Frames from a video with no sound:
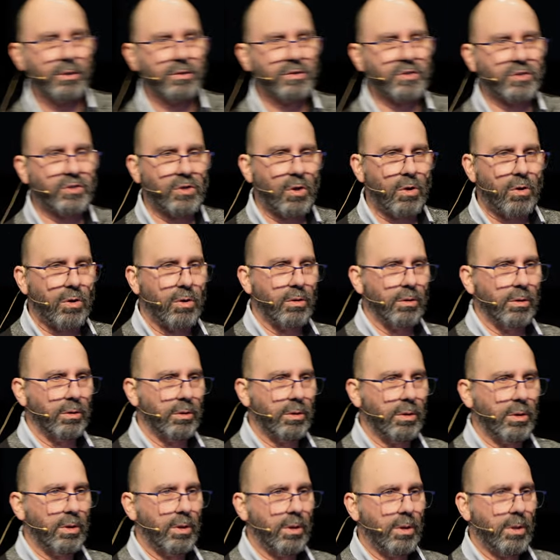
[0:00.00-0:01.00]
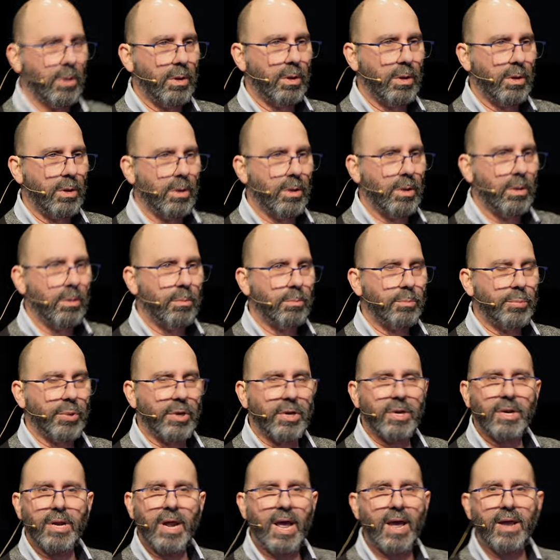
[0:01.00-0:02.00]
song.
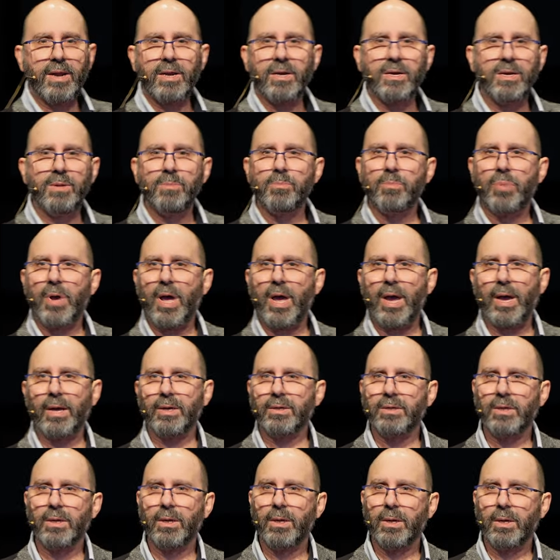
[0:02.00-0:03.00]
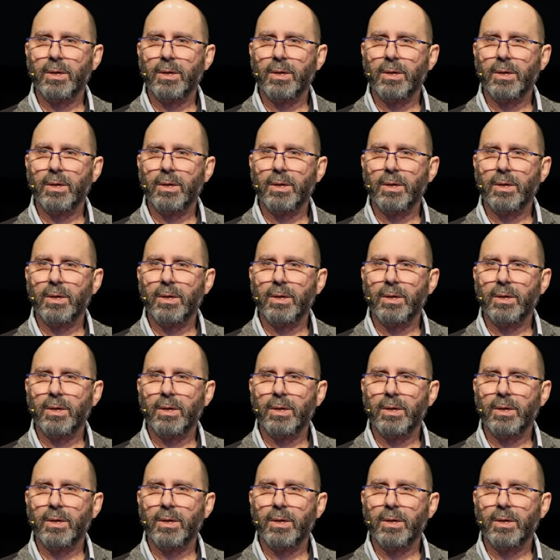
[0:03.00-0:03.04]
But it had an impact.